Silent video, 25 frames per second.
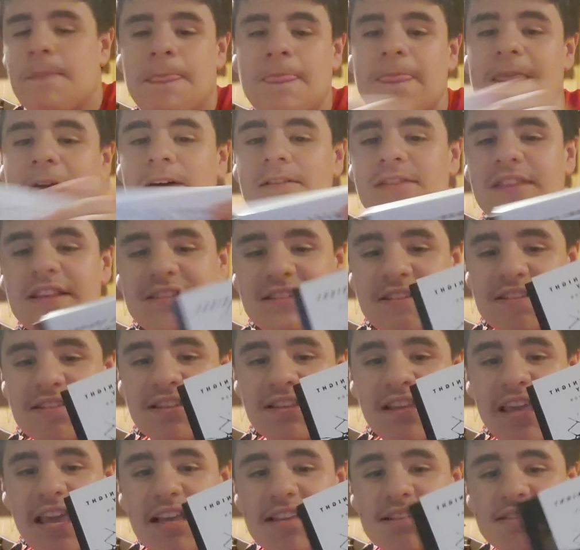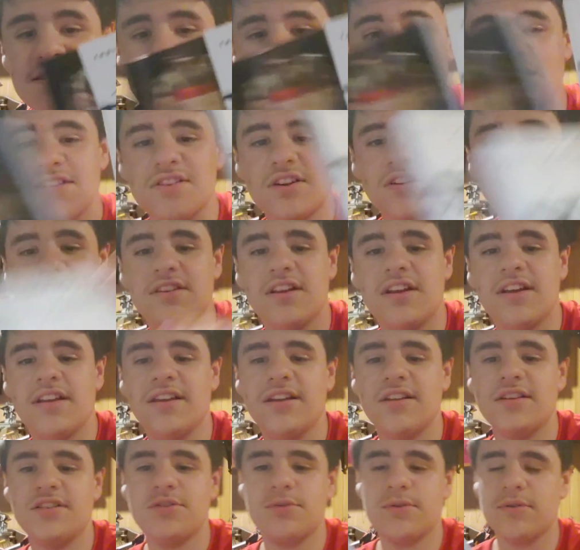Now, this is the case that the Dark
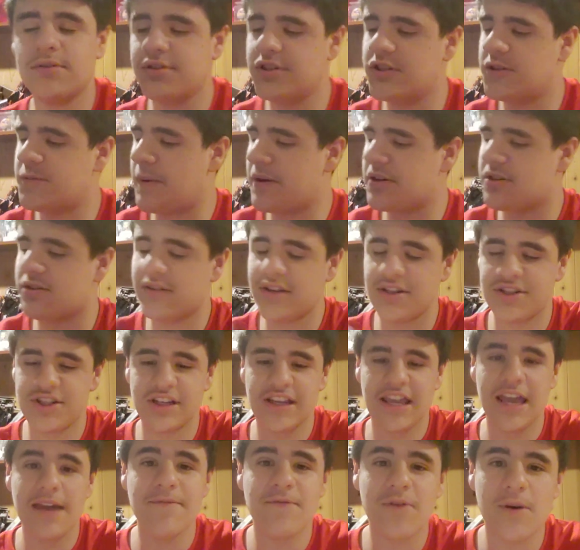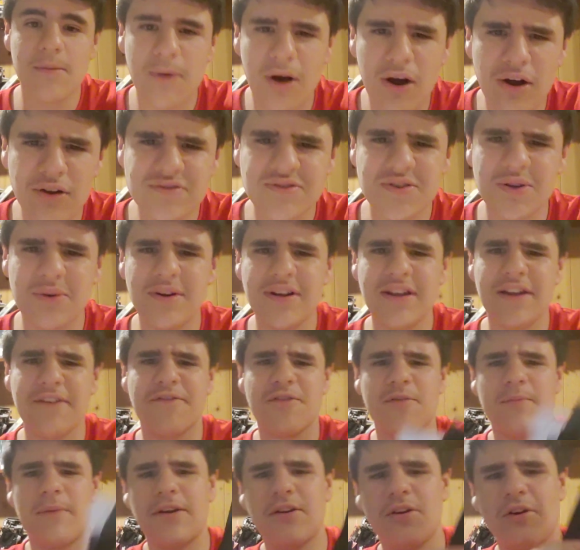Knight Trilogy Special Edition came from, also a gift
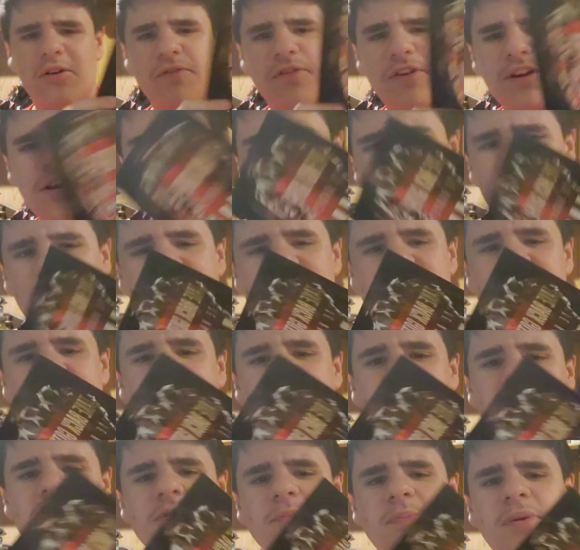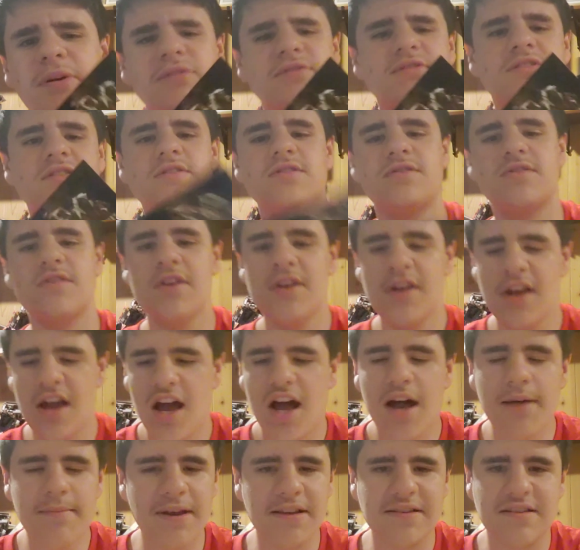from my girlfriend, and it has character posters,
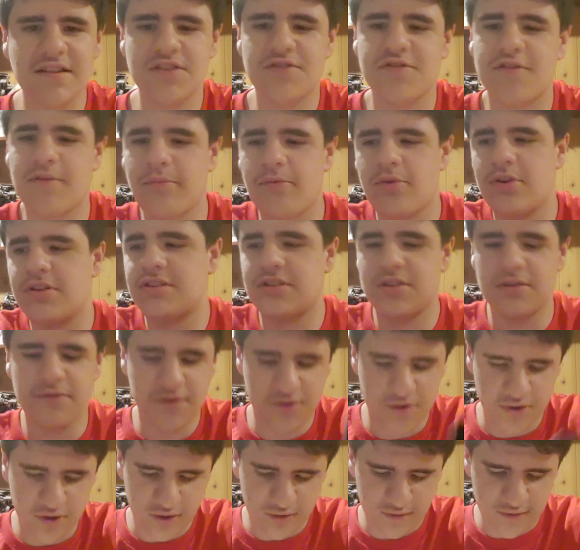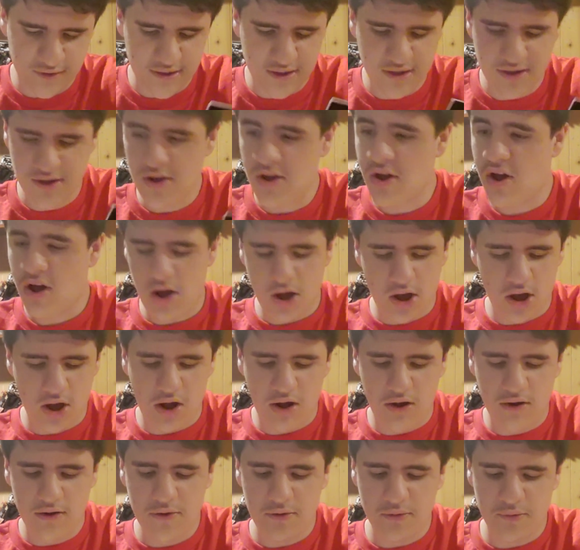a message from Christopher Nolan,
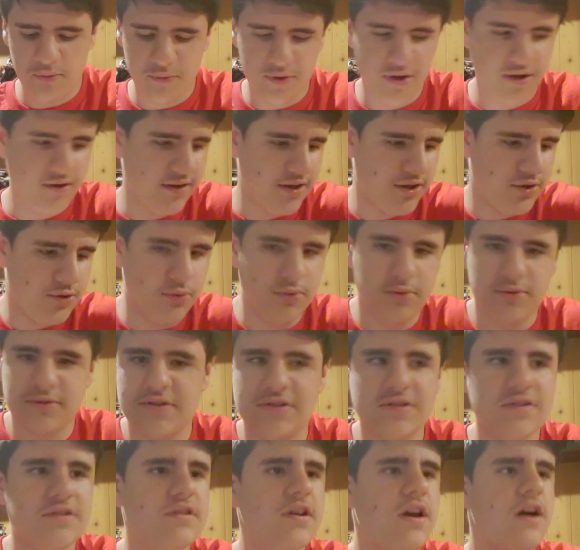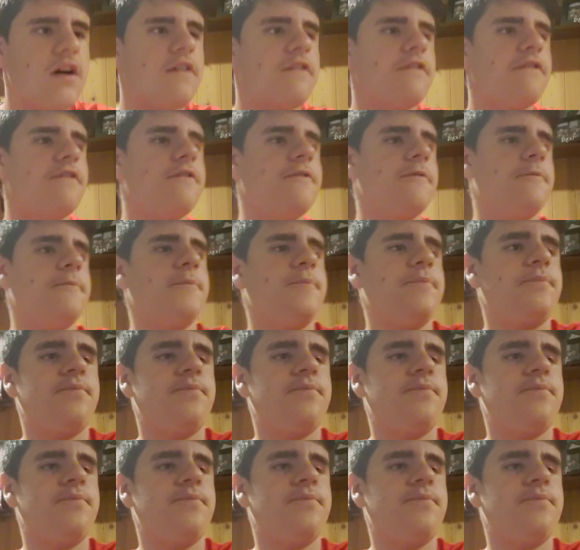all really cool stuff.